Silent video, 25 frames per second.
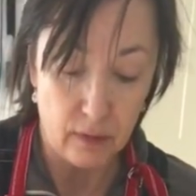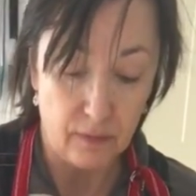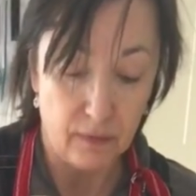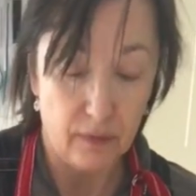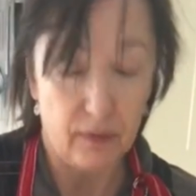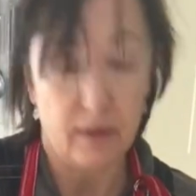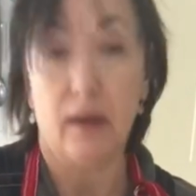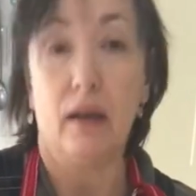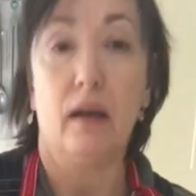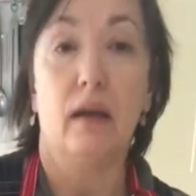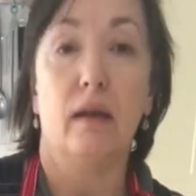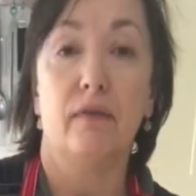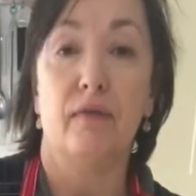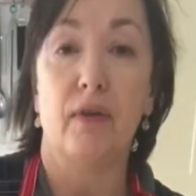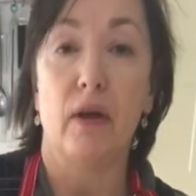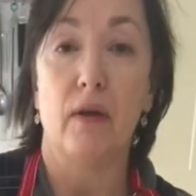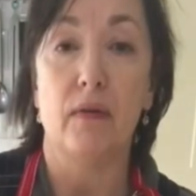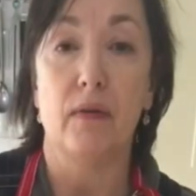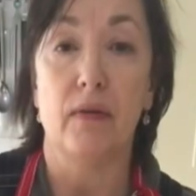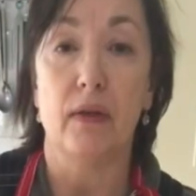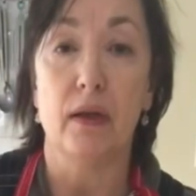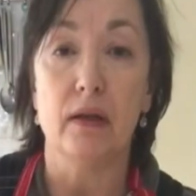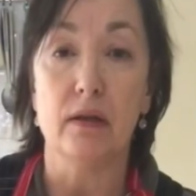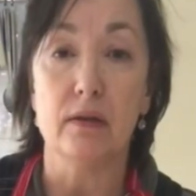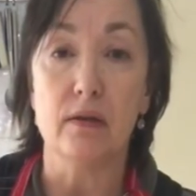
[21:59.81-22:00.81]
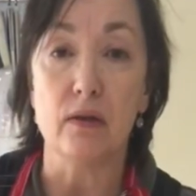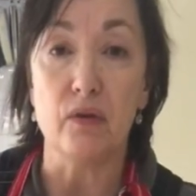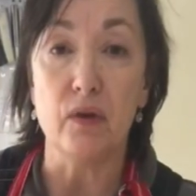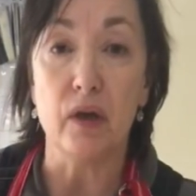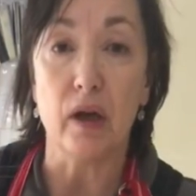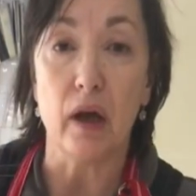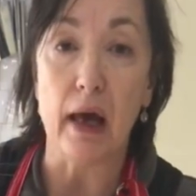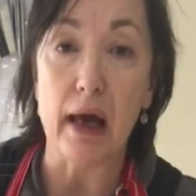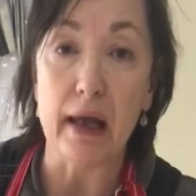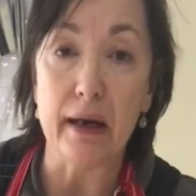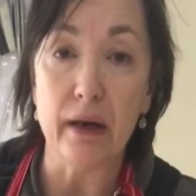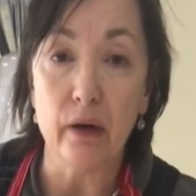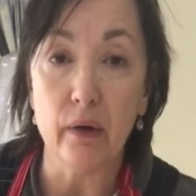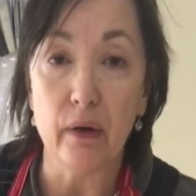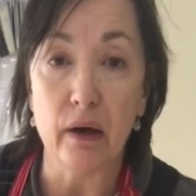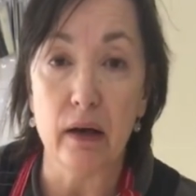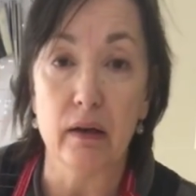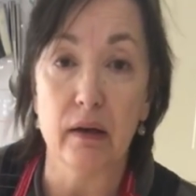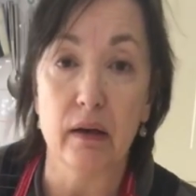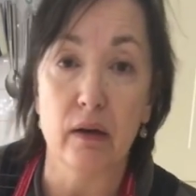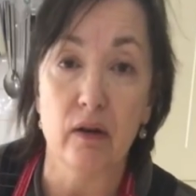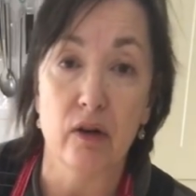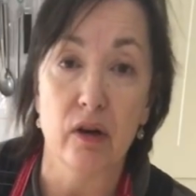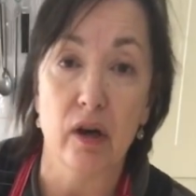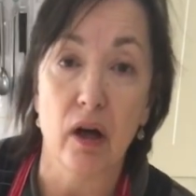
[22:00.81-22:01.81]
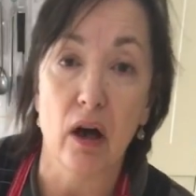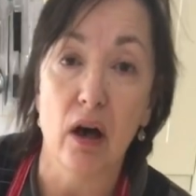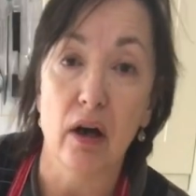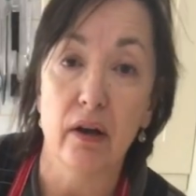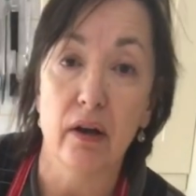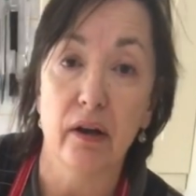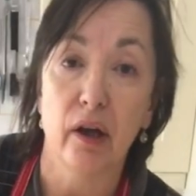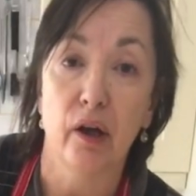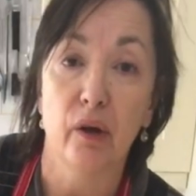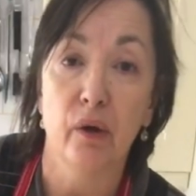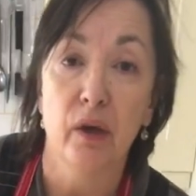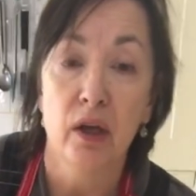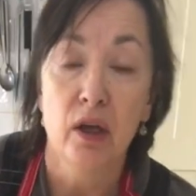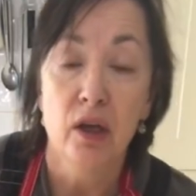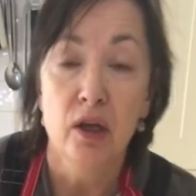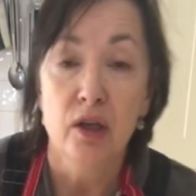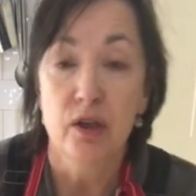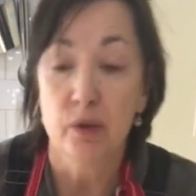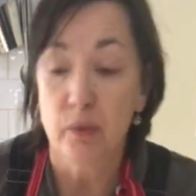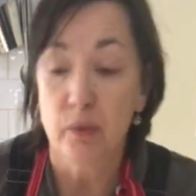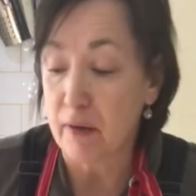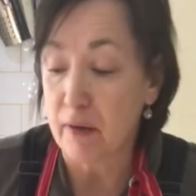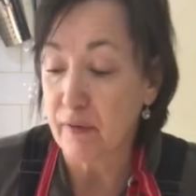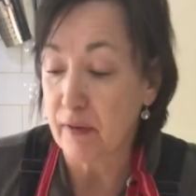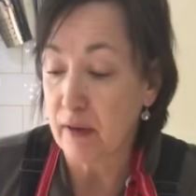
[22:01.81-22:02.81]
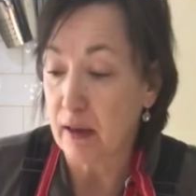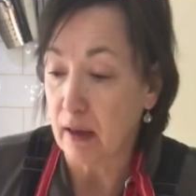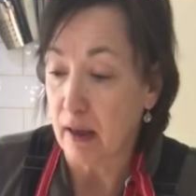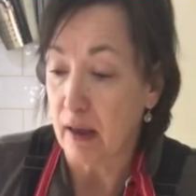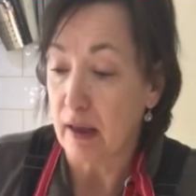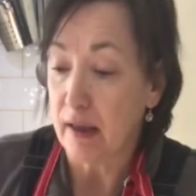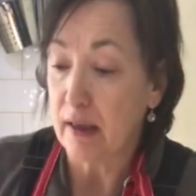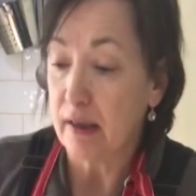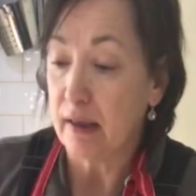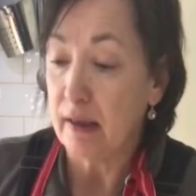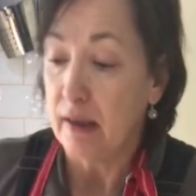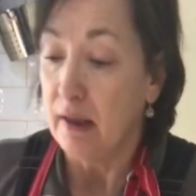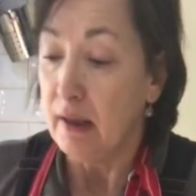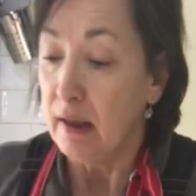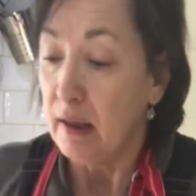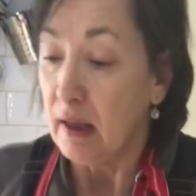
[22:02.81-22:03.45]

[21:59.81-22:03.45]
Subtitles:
If your favourite thing is oregano, add oregano. Do you like.